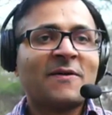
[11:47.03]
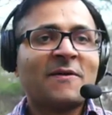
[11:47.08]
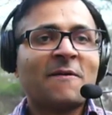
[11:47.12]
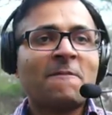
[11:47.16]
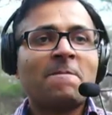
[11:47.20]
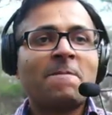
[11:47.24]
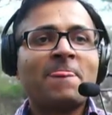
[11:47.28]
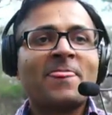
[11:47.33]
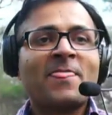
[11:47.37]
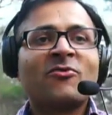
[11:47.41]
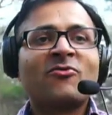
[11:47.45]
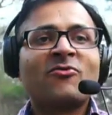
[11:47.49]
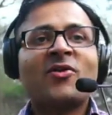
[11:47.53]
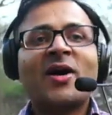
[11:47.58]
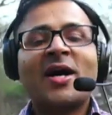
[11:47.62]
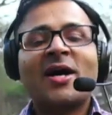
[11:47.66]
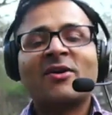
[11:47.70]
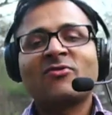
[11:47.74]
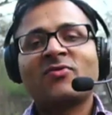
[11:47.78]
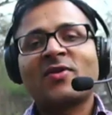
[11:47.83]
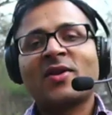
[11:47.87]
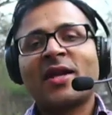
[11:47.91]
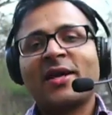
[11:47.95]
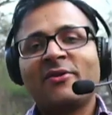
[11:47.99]

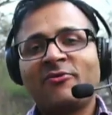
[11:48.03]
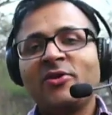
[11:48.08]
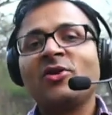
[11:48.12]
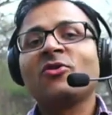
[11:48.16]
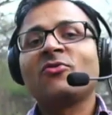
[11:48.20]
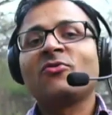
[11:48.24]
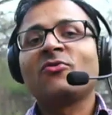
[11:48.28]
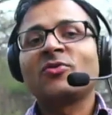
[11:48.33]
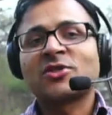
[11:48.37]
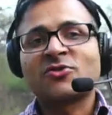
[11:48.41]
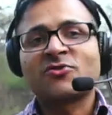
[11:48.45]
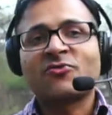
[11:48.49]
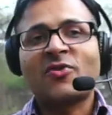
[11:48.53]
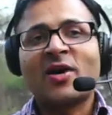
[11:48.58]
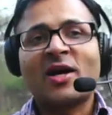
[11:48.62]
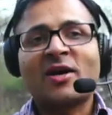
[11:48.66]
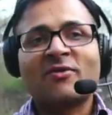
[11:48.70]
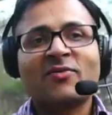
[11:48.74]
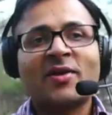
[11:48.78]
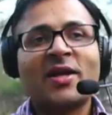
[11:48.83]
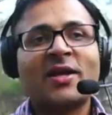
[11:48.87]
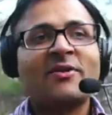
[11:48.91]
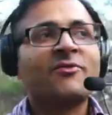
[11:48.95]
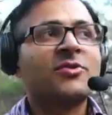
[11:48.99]
Firefly. We know what's
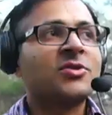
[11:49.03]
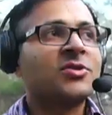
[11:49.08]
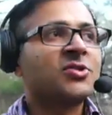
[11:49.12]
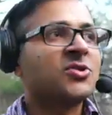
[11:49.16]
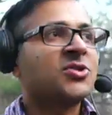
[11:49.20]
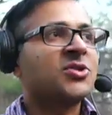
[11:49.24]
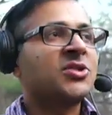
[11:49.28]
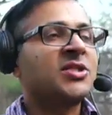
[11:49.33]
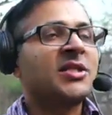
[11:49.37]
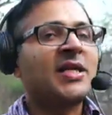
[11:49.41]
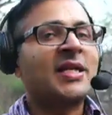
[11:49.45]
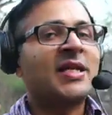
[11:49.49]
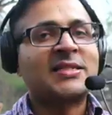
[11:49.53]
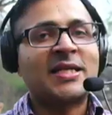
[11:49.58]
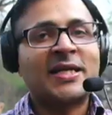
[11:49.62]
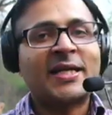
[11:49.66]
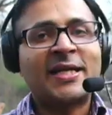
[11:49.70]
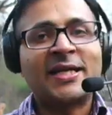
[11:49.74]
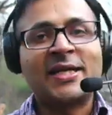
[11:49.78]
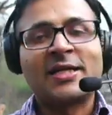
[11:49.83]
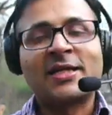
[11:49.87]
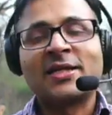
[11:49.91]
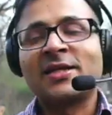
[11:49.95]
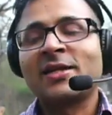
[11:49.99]
firefly. We used to see as a kid
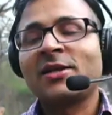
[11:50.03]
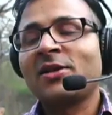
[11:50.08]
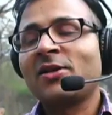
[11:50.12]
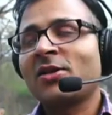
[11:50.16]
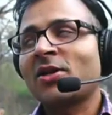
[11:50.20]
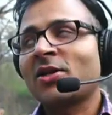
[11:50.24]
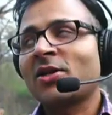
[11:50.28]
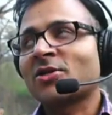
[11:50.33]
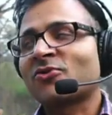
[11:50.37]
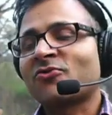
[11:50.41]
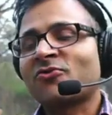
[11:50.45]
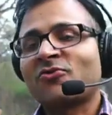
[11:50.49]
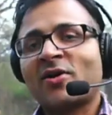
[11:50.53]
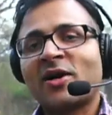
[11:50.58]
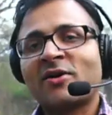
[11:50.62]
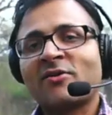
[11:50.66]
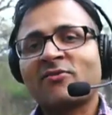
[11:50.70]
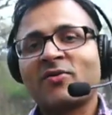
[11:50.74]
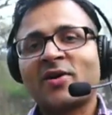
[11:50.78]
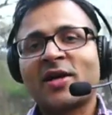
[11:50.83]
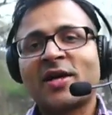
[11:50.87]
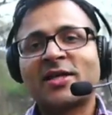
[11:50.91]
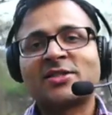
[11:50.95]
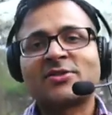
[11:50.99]
lots of
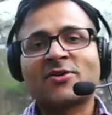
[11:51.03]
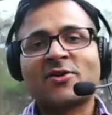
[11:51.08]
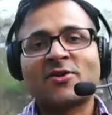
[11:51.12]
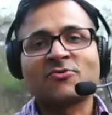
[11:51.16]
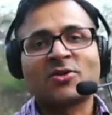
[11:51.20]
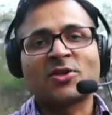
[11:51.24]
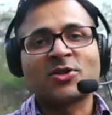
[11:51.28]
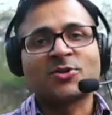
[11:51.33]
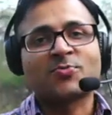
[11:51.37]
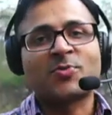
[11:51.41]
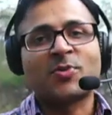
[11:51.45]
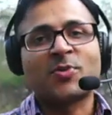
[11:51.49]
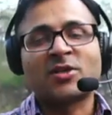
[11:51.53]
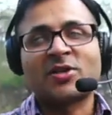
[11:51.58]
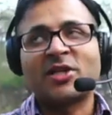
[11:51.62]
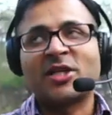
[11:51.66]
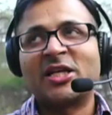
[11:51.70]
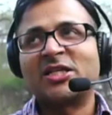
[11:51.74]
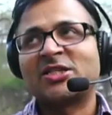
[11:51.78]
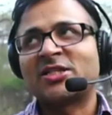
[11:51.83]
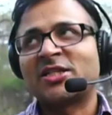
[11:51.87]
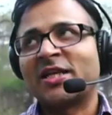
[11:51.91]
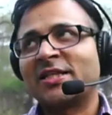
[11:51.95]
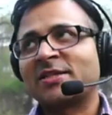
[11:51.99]
fireflies around us, but these
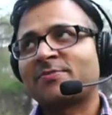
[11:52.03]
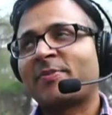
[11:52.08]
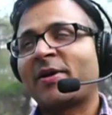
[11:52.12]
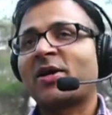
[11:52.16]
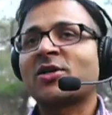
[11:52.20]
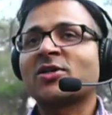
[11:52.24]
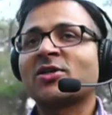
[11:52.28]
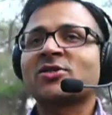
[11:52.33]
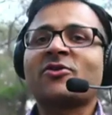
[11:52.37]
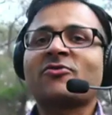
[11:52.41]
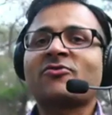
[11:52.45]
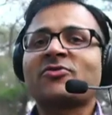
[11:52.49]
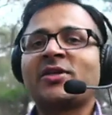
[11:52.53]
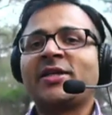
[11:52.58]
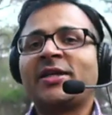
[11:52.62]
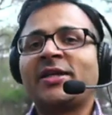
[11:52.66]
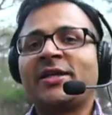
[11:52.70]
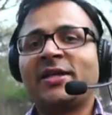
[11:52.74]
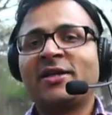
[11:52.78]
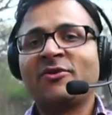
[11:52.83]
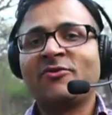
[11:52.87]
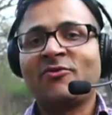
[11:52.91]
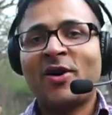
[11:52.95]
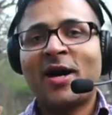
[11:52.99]
days, because of the
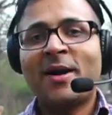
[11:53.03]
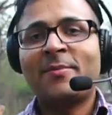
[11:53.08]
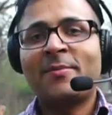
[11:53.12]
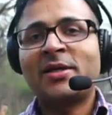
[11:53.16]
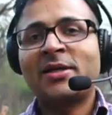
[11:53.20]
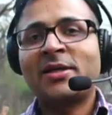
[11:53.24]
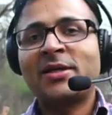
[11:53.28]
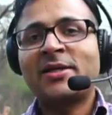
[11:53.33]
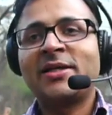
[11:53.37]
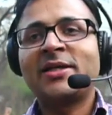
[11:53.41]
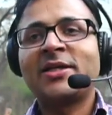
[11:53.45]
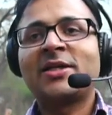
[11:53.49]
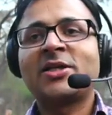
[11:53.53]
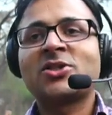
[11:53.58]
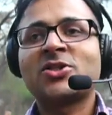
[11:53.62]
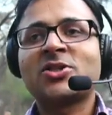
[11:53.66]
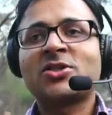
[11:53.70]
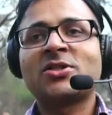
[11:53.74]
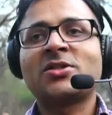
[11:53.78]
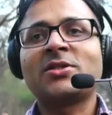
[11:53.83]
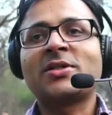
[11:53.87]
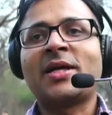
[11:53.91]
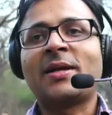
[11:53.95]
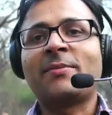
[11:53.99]
environment degradation
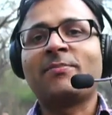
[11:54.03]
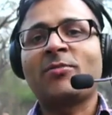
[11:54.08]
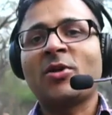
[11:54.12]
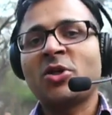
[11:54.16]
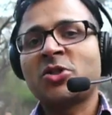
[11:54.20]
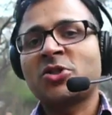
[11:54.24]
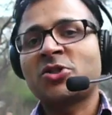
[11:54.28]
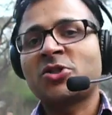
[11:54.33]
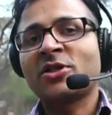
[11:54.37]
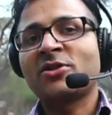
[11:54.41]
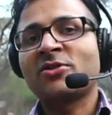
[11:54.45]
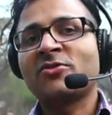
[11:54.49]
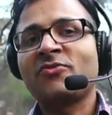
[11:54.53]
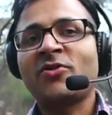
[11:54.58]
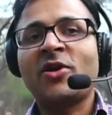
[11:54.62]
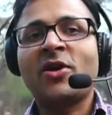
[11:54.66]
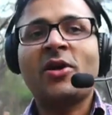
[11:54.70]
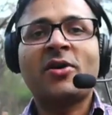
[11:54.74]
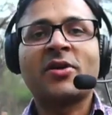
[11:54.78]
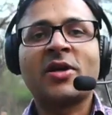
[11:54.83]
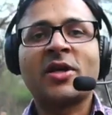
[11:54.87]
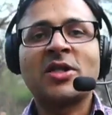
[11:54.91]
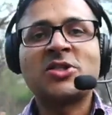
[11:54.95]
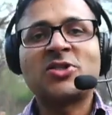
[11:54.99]
and pollution, we
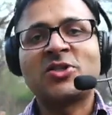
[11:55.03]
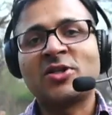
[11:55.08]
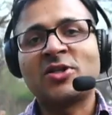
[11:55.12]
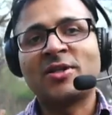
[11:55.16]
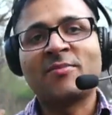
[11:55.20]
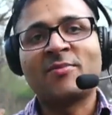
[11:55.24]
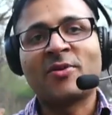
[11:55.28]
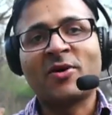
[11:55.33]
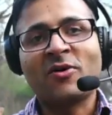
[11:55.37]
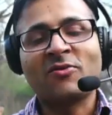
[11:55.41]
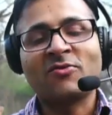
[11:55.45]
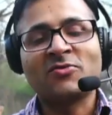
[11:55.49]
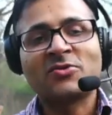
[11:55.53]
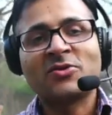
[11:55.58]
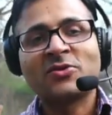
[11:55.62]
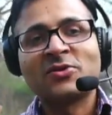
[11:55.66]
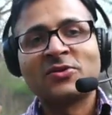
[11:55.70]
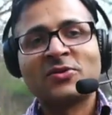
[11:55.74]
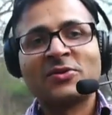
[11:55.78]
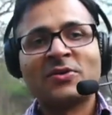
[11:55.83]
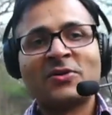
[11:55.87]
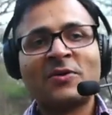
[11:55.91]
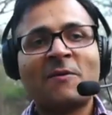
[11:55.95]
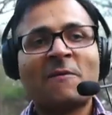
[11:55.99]
hardly see them around.
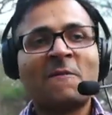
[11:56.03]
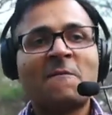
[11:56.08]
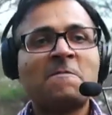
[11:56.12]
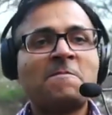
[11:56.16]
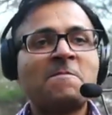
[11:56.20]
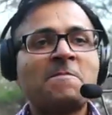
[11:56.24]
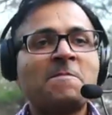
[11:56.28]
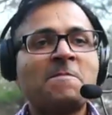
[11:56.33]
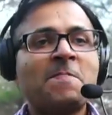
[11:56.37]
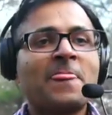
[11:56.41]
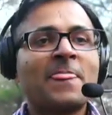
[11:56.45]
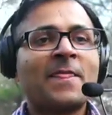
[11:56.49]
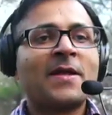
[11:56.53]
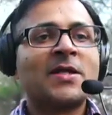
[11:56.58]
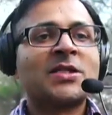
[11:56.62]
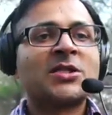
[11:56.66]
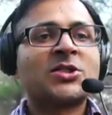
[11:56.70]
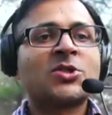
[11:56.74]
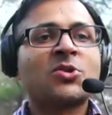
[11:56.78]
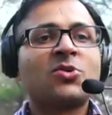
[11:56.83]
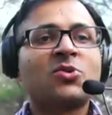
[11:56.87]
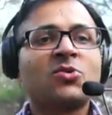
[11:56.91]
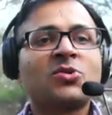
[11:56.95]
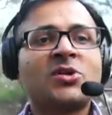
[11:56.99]

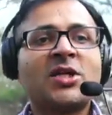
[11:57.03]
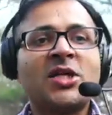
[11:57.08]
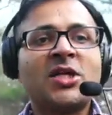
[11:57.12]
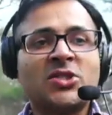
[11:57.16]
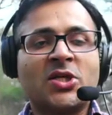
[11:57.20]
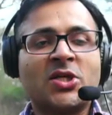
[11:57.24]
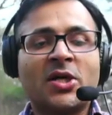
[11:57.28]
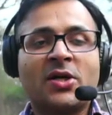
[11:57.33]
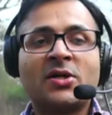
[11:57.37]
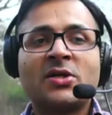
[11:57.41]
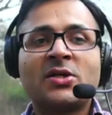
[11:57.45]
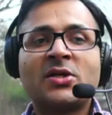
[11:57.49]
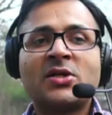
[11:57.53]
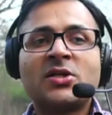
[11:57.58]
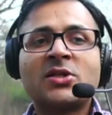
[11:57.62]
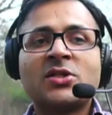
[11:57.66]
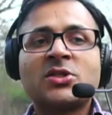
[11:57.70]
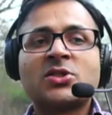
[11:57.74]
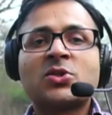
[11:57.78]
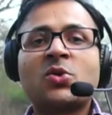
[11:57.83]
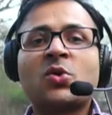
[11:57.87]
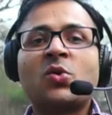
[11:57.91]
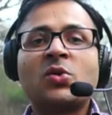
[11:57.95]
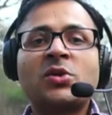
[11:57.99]
School teacher.
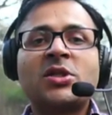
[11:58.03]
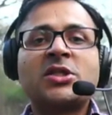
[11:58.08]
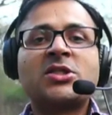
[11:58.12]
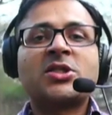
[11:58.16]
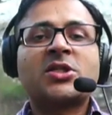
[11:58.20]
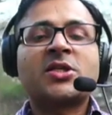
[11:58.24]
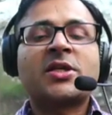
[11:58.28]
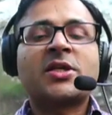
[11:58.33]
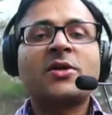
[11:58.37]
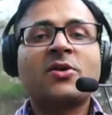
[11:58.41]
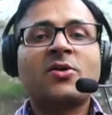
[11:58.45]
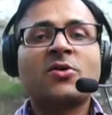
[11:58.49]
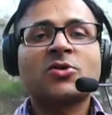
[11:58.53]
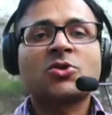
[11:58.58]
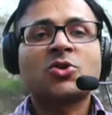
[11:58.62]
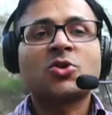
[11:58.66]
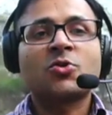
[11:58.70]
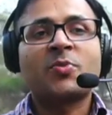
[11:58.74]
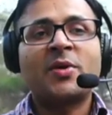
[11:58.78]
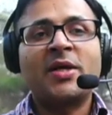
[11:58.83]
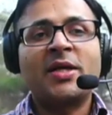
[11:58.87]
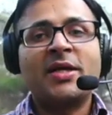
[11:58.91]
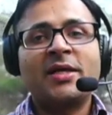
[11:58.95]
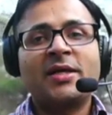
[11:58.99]
School teacher can also
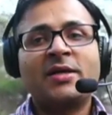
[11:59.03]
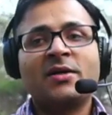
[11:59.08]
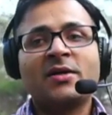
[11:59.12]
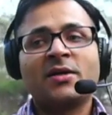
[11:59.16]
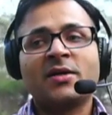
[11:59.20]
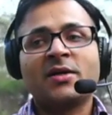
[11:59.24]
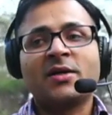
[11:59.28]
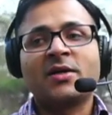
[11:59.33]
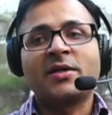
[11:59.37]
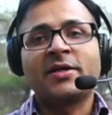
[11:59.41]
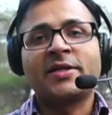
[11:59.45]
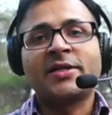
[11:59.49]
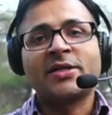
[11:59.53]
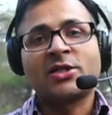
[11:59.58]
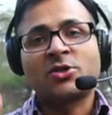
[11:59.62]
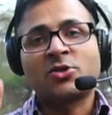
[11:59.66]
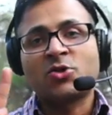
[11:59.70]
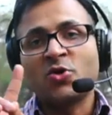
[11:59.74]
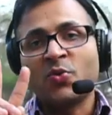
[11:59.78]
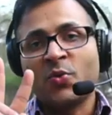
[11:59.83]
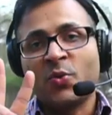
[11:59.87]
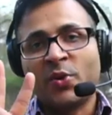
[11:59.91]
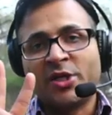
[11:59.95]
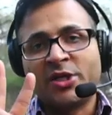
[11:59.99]
be two
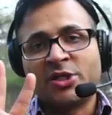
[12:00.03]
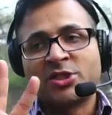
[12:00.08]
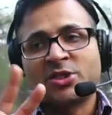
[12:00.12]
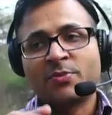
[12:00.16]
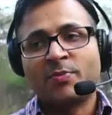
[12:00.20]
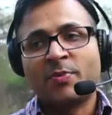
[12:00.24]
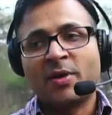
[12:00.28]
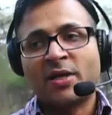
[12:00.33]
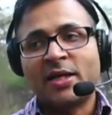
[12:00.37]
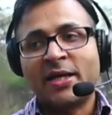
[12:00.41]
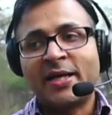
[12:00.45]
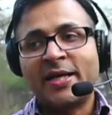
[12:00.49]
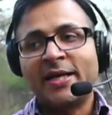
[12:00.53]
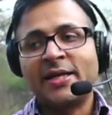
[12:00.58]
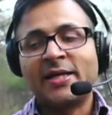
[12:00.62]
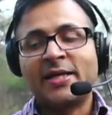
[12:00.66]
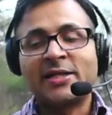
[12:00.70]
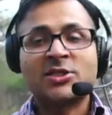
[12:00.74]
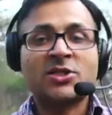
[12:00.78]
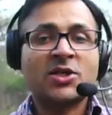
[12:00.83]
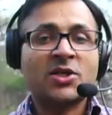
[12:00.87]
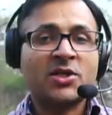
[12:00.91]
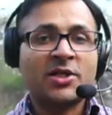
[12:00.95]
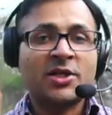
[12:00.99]
words, but again,
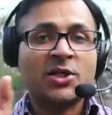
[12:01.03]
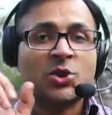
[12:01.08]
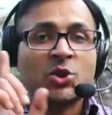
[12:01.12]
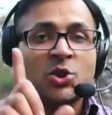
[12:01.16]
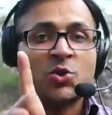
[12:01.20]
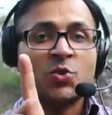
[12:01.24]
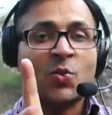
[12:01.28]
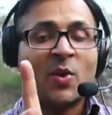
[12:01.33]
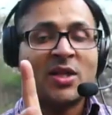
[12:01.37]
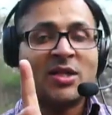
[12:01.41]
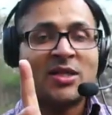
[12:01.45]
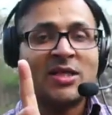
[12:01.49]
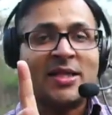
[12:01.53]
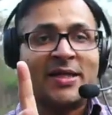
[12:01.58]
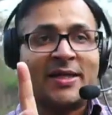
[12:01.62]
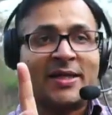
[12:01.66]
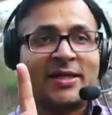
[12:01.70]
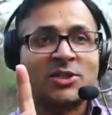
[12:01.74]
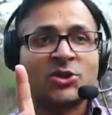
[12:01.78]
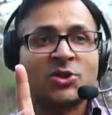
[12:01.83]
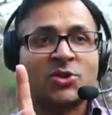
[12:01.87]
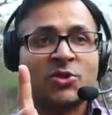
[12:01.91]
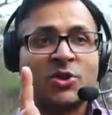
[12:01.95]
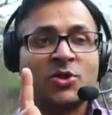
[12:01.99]
it's one thing,
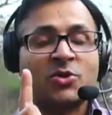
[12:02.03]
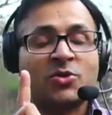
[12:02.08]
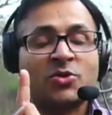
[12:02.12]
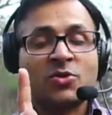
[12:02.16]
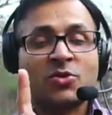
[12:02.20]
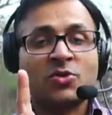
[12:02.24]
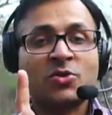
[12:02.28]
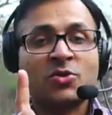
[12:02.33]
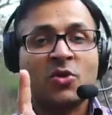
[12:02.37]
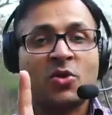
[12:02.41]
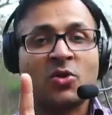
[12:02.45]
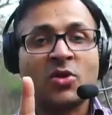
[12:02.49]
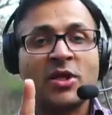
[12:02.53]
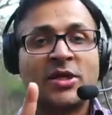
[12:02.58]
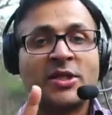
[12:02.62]
so you could call it